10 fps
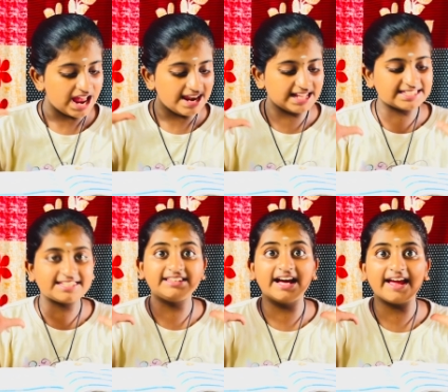Let's
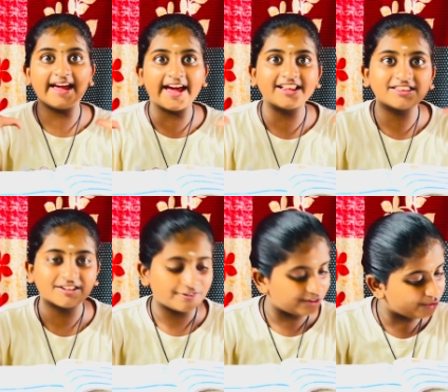see the 8th
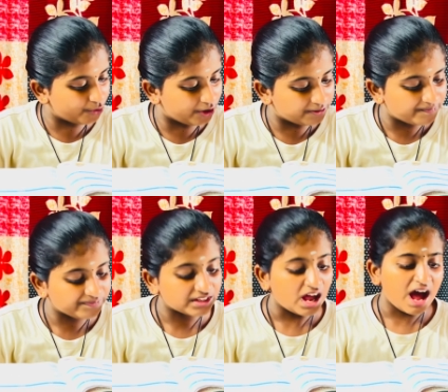rule.
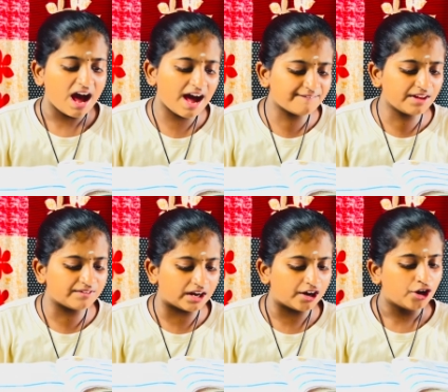
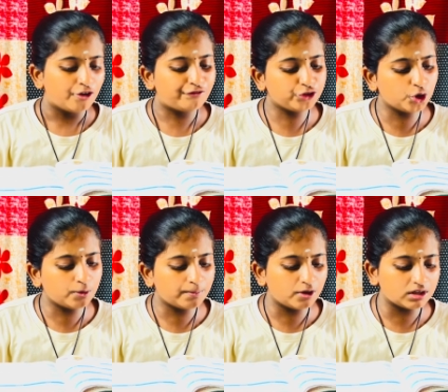However, few
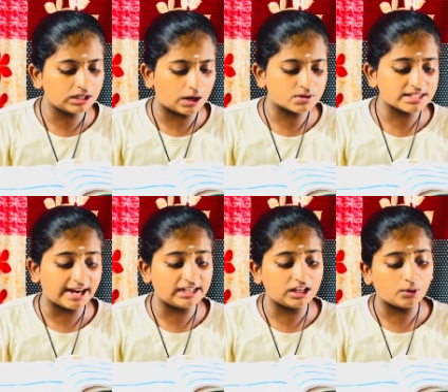more nouns
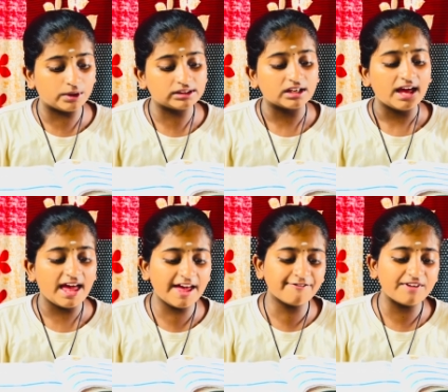ending with
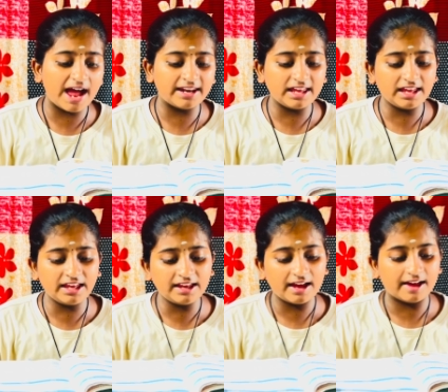F and
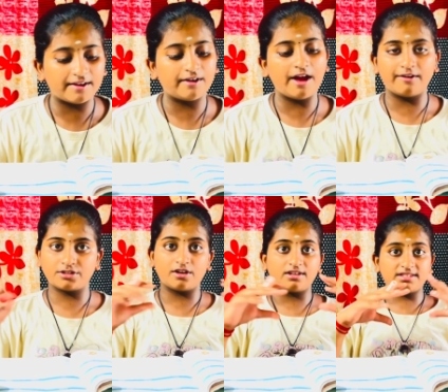
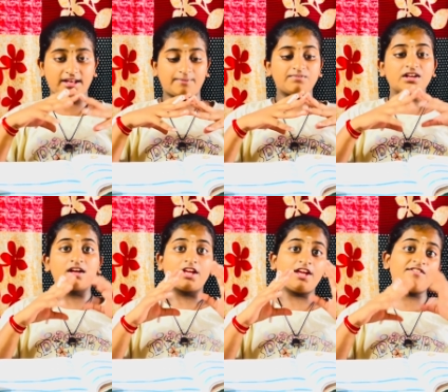C.
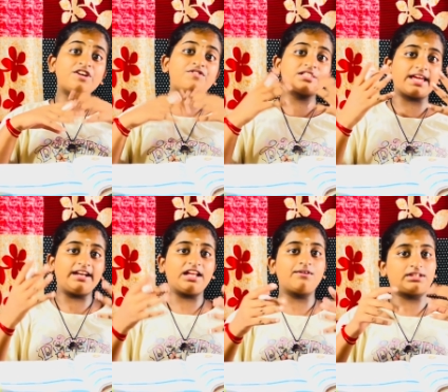Even if it is
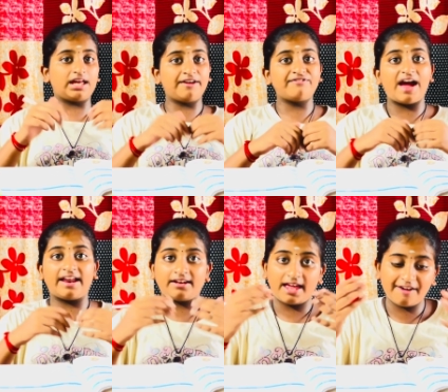ending with F
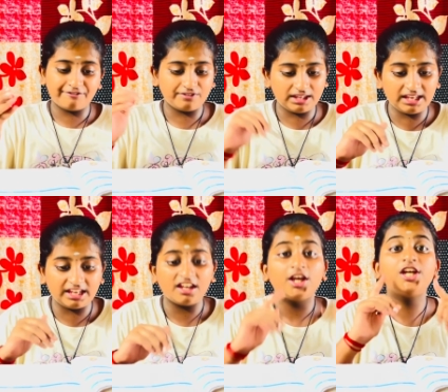and
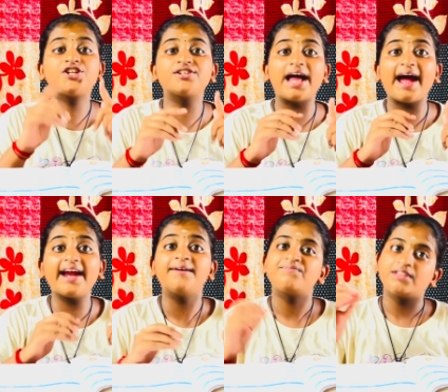FE, you should
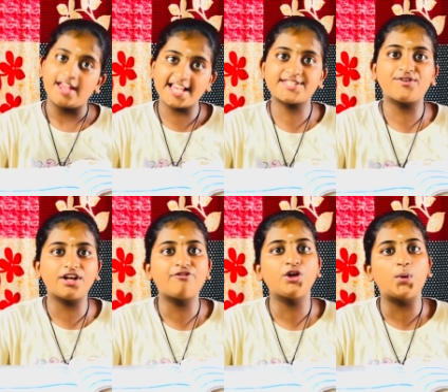add S for
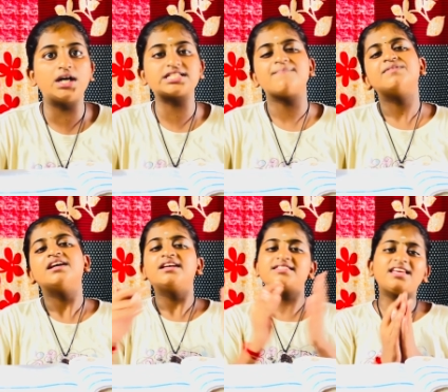a few words.
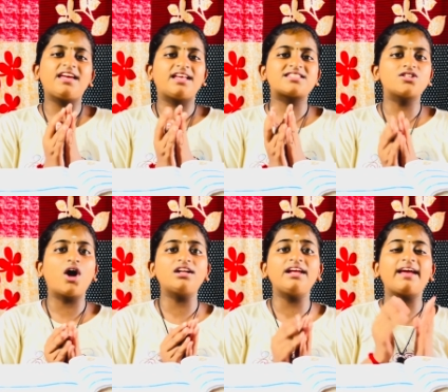See, it's
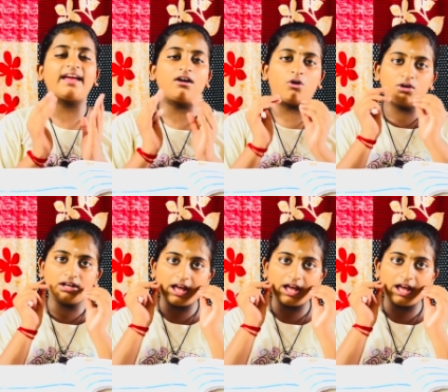not like all